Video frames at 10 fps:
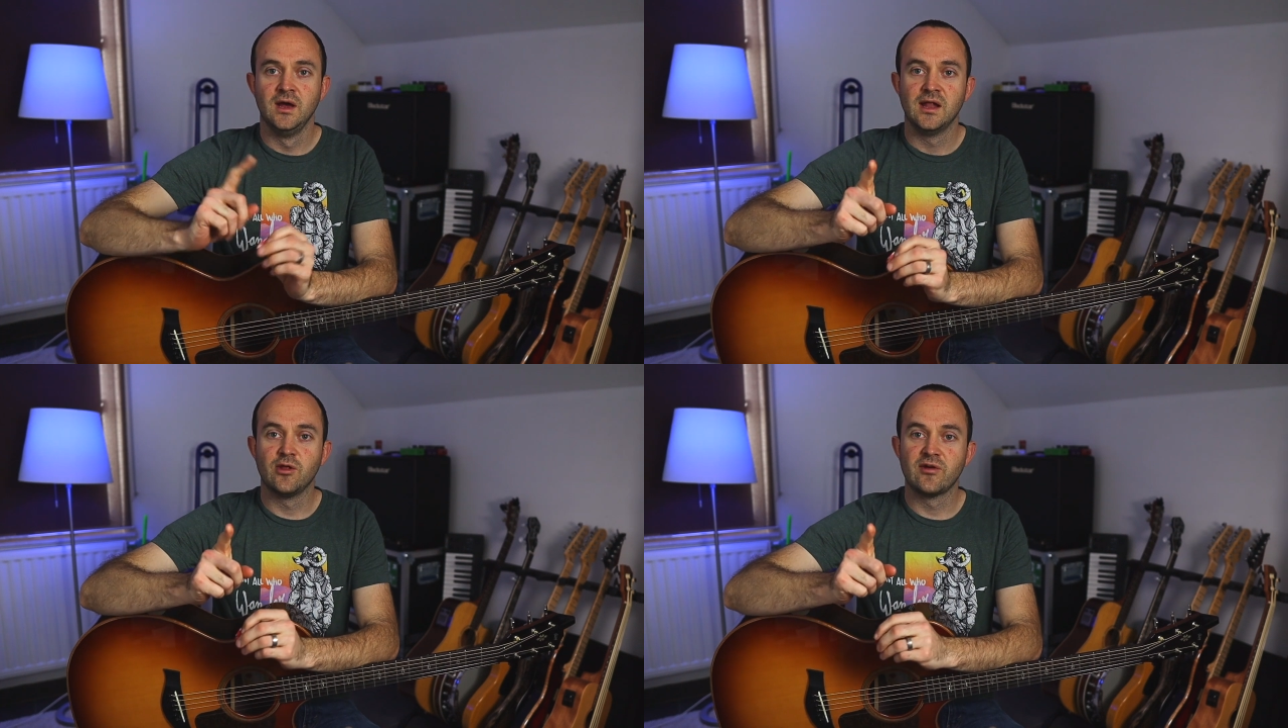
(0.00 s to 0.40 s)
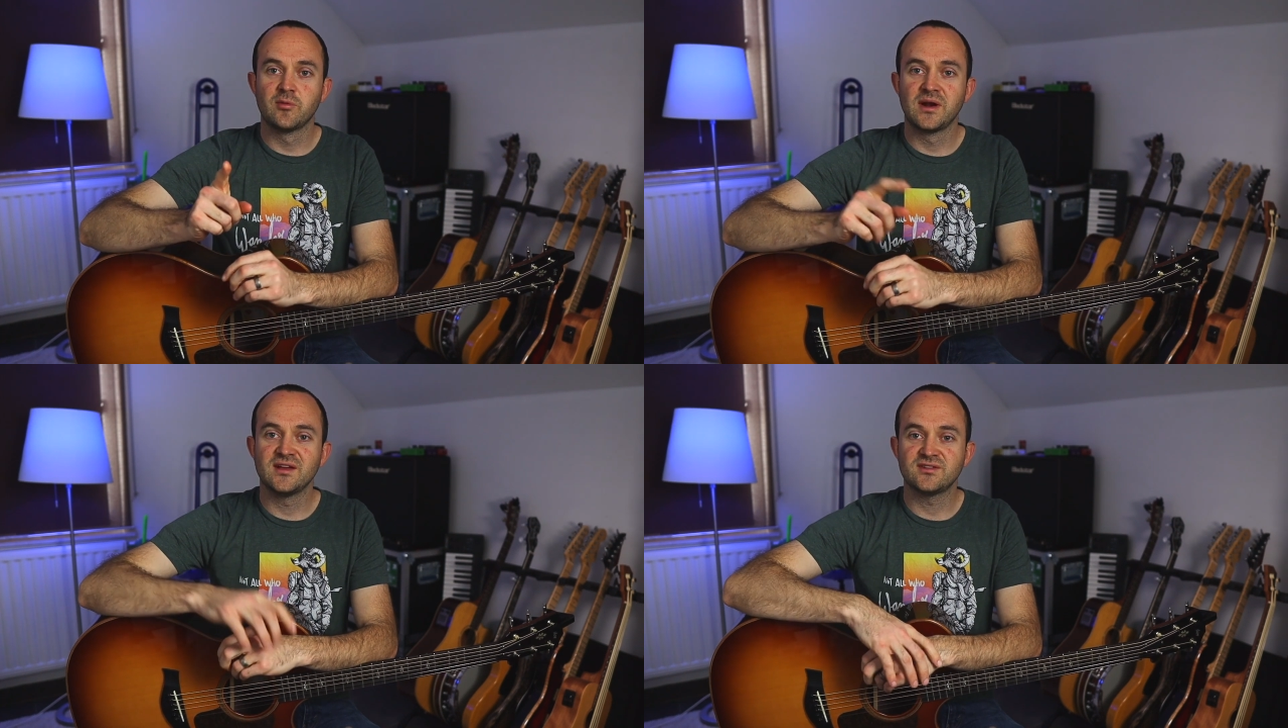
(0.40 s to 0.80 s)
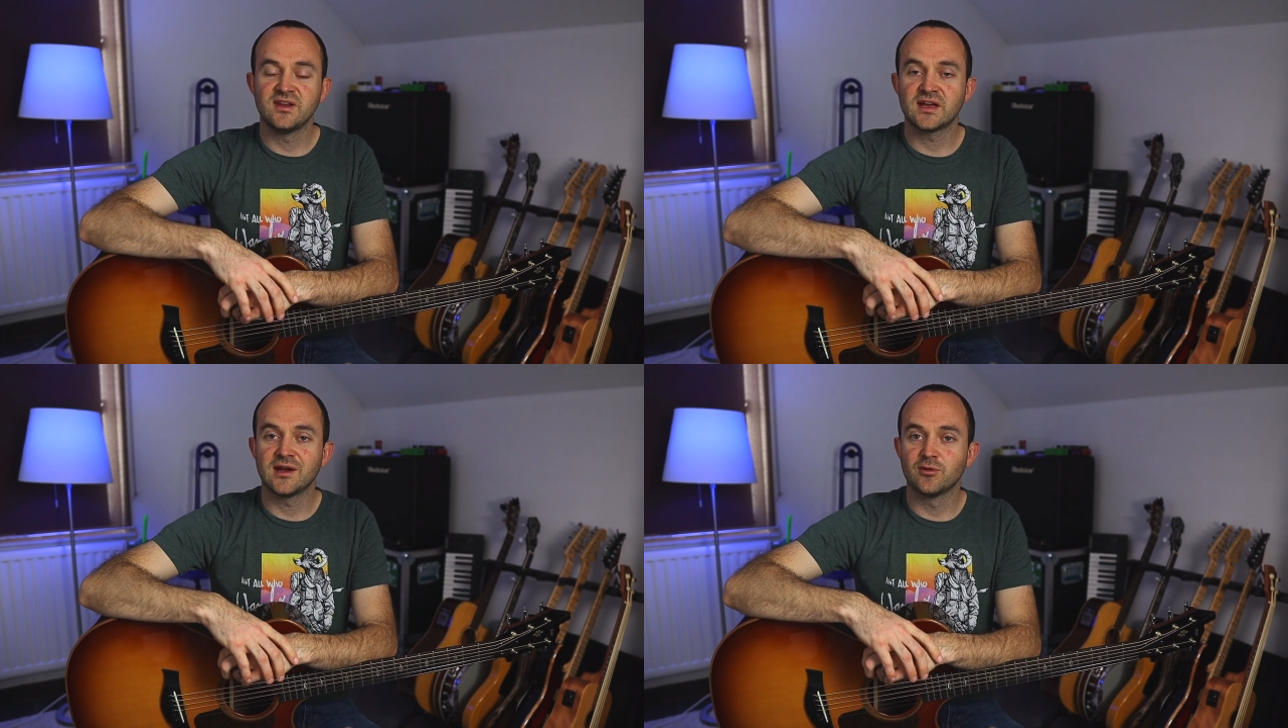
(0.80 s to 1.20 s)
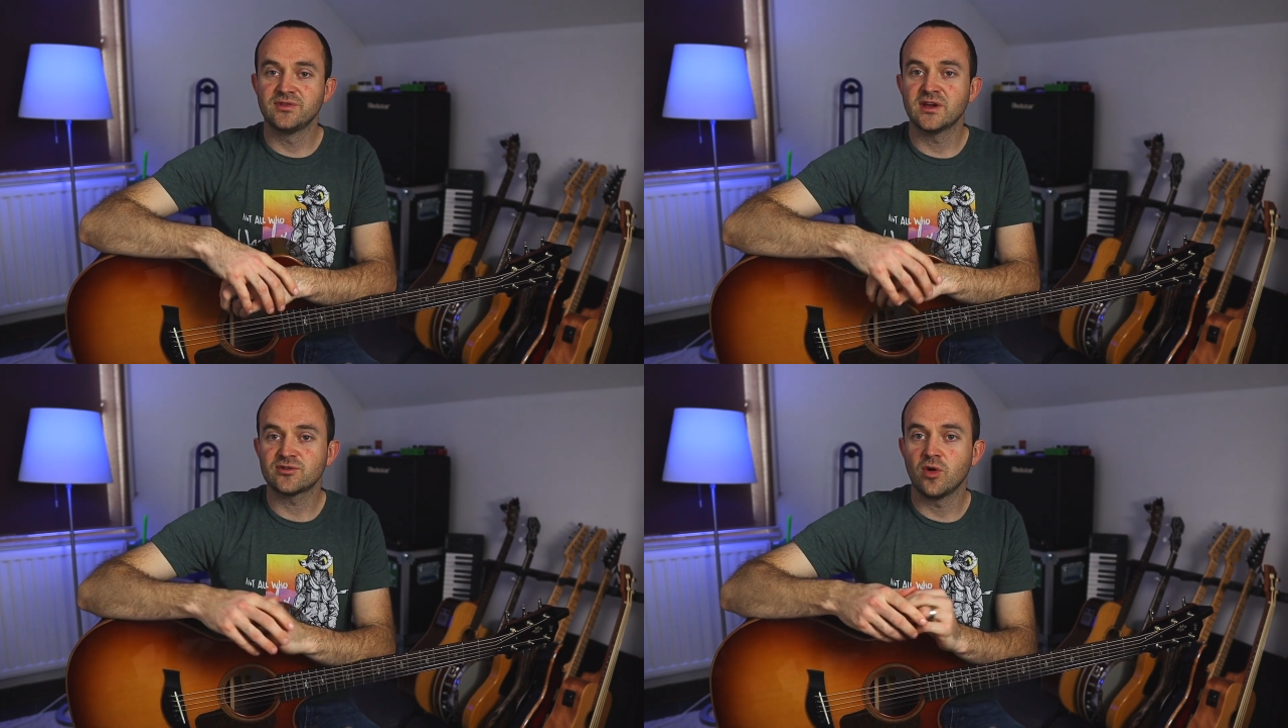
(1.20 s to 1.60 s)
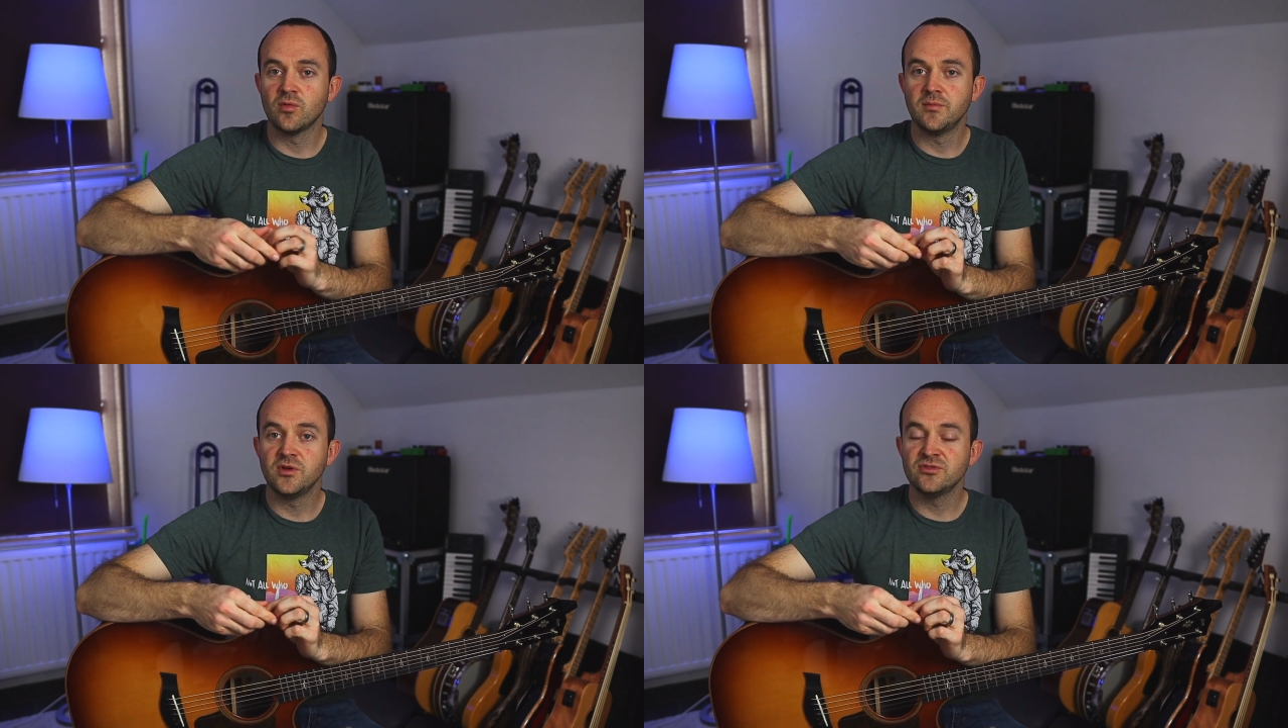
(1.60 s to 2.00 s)
Hello everybody, it's Nick here with Nick
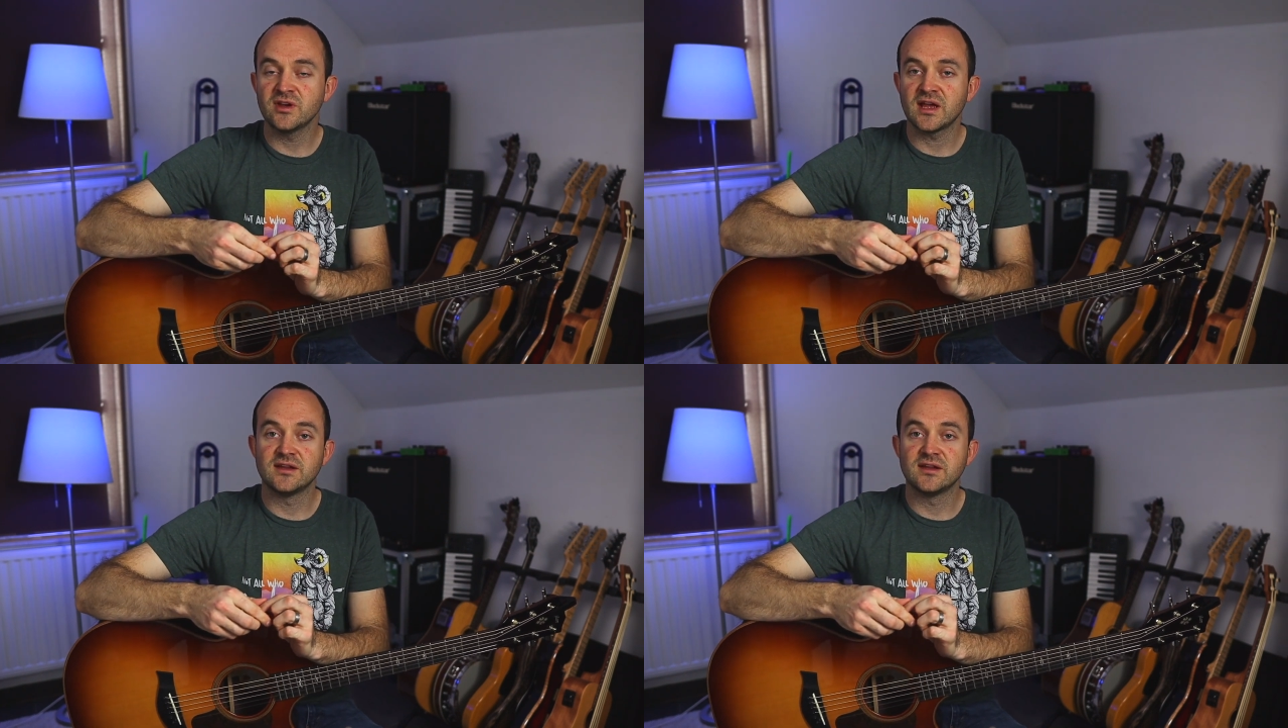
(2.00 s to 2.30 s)
Tolman Music,